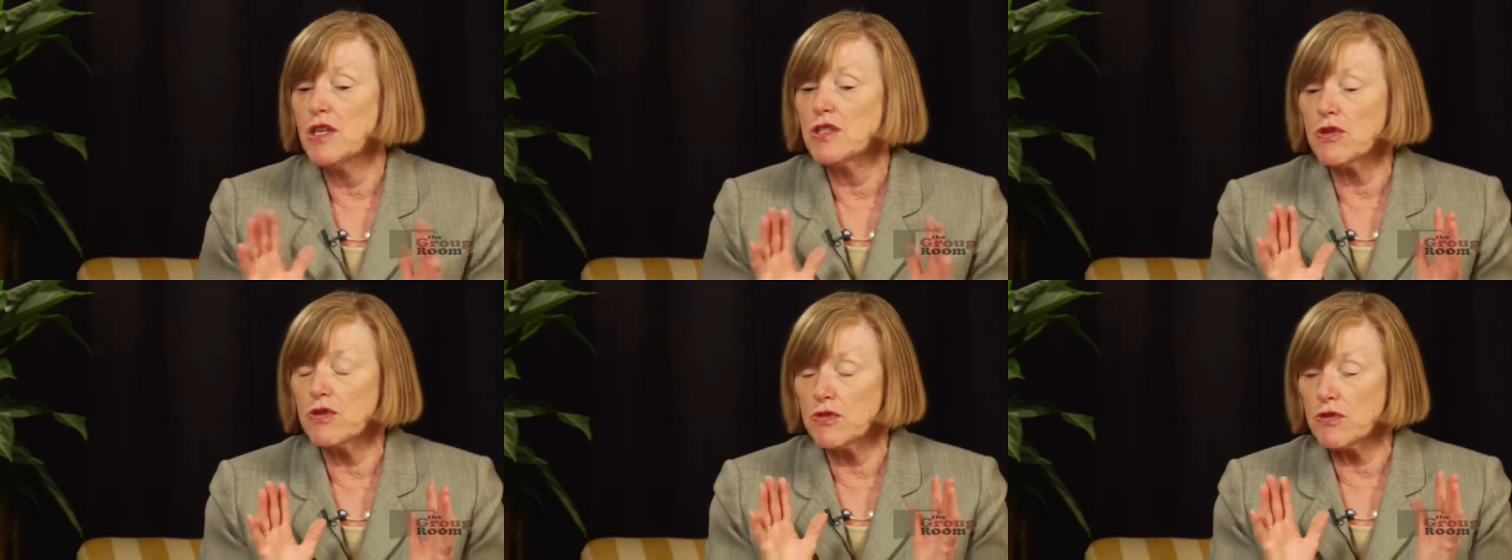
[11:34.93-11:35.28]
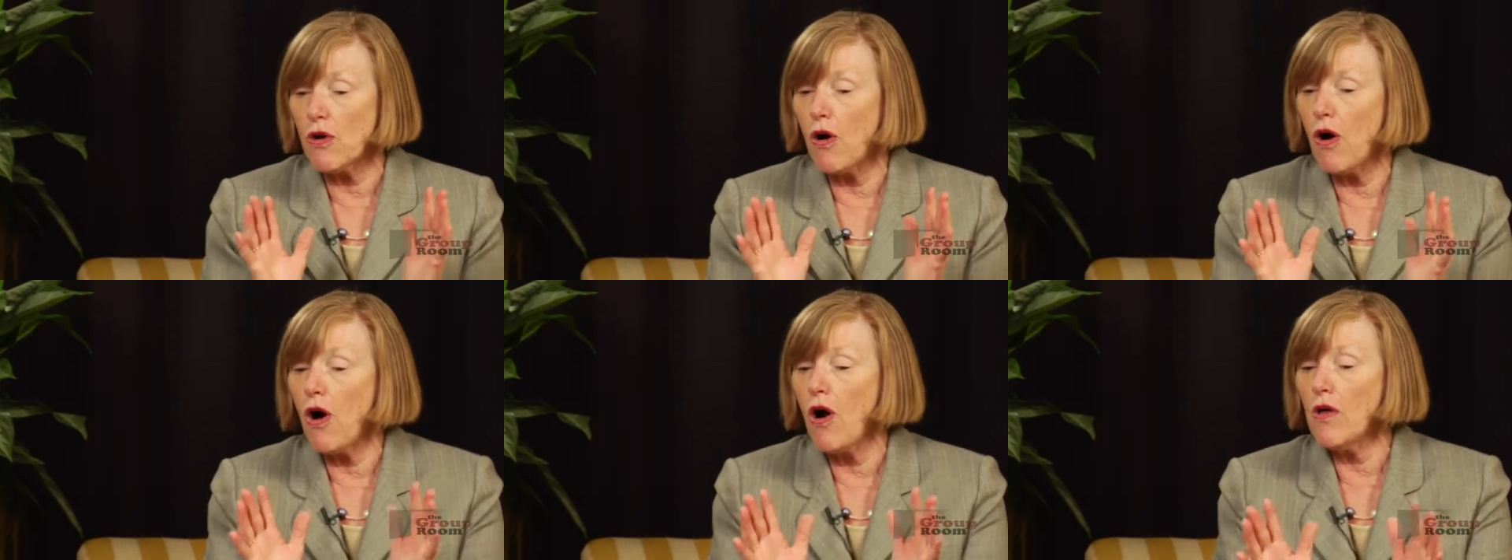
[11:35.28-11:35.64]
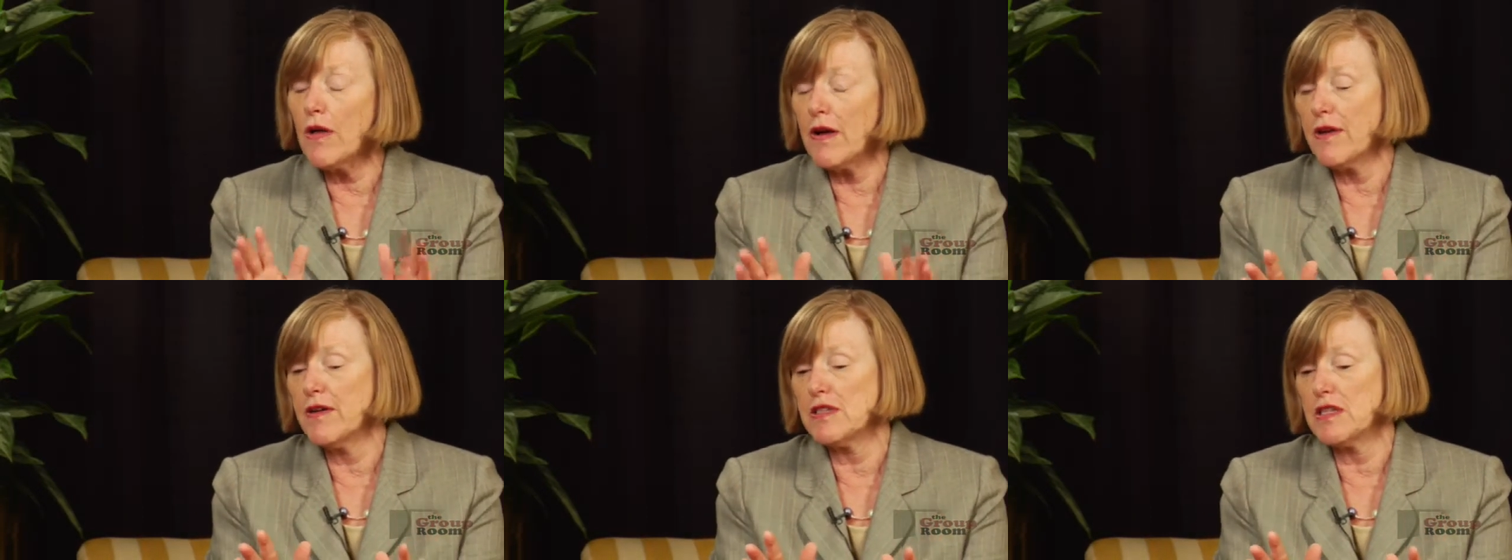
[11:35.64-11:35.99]
So there's all
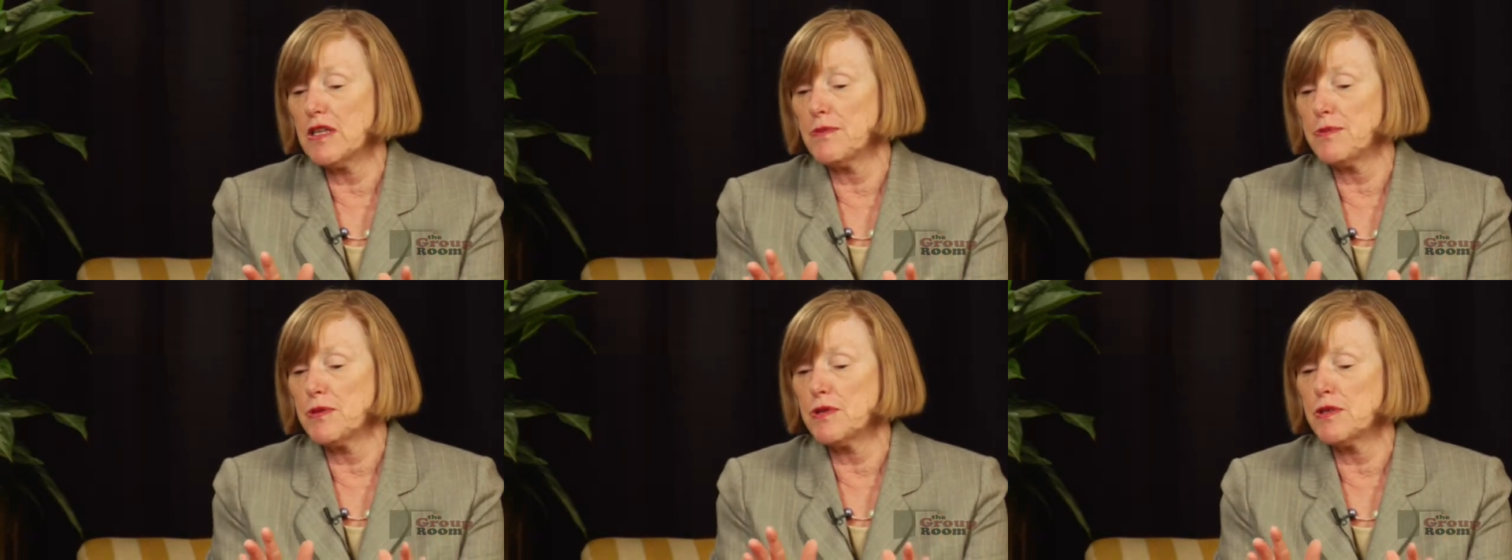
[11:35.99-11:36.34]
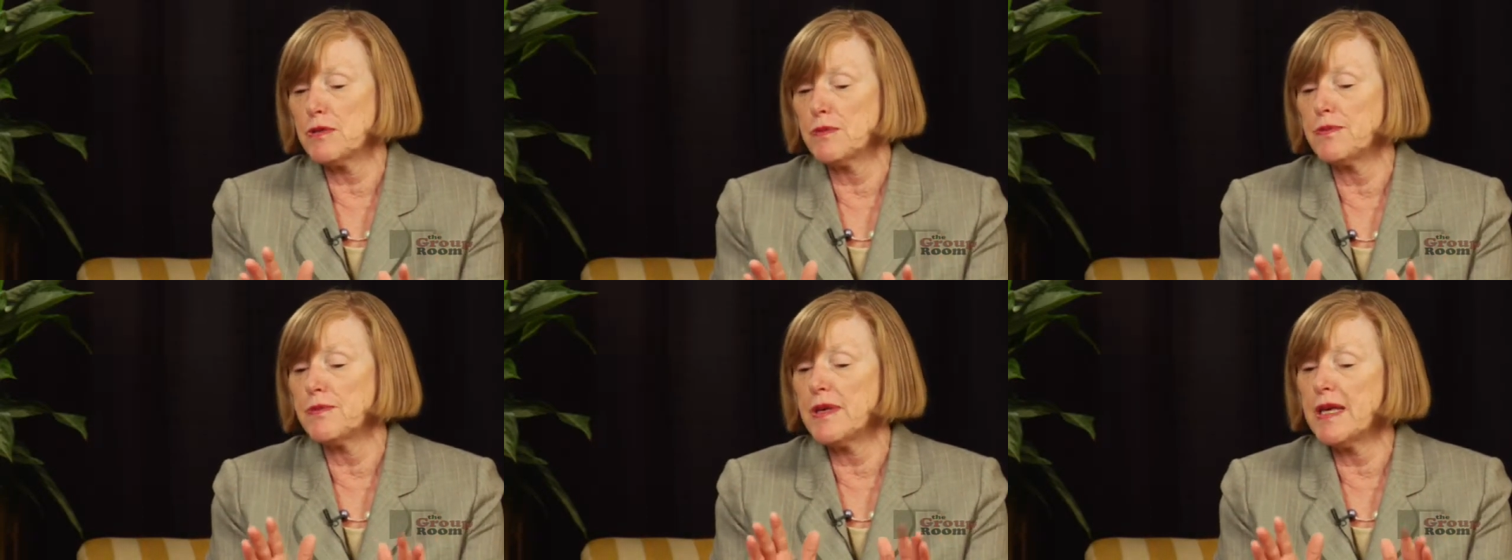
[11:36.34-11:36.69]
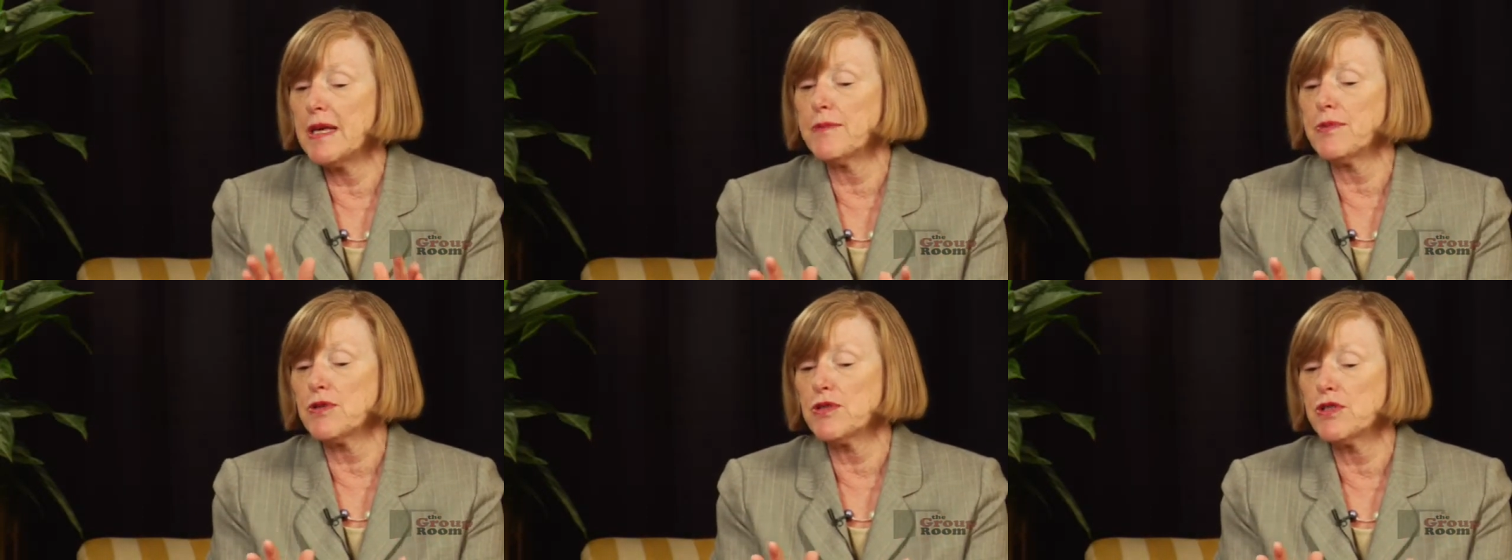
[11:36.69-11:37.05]
areas that are
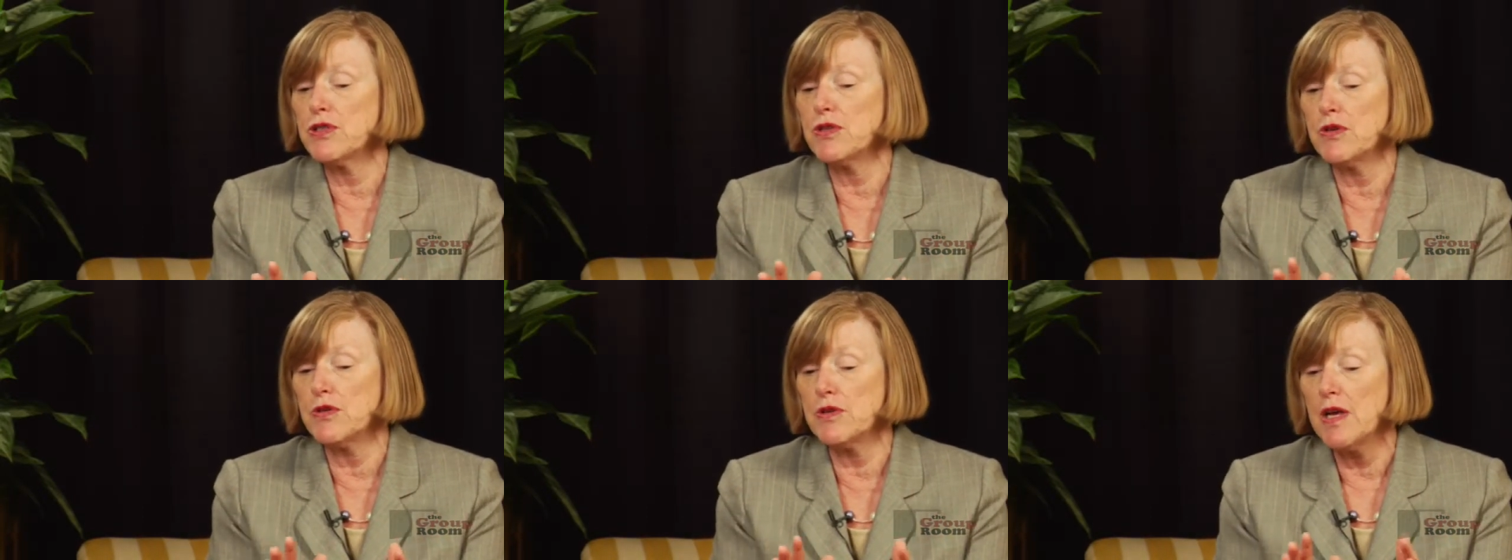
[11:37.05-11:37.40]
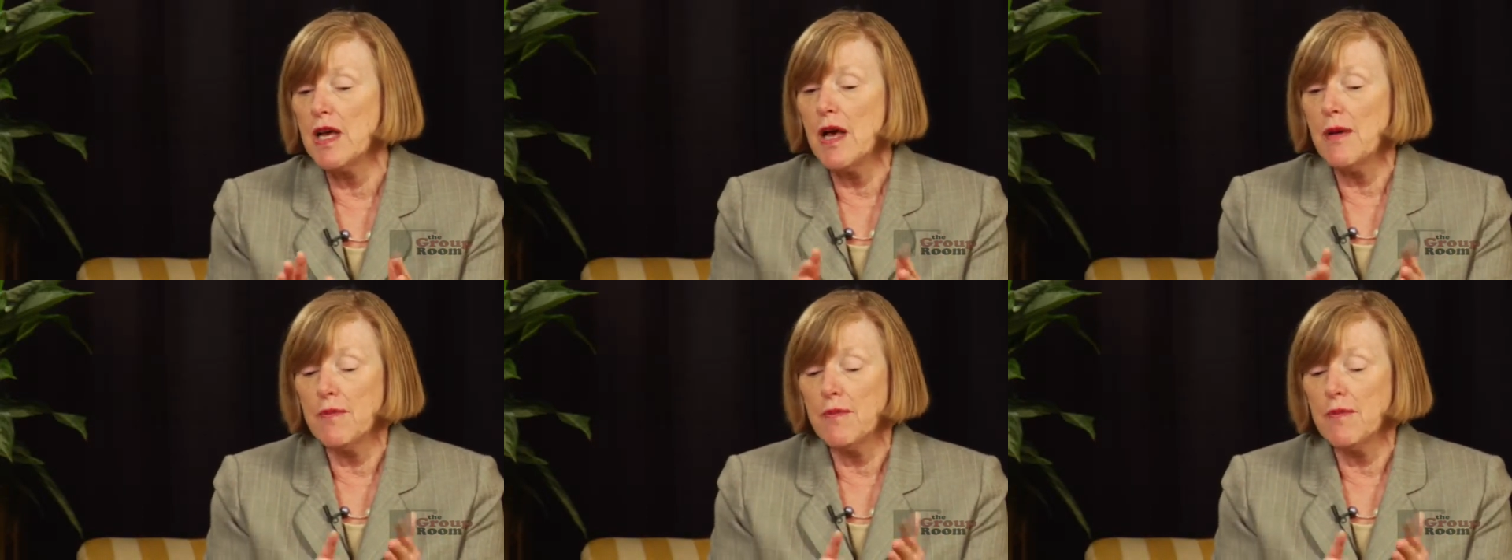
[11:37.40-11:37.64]
being pursued,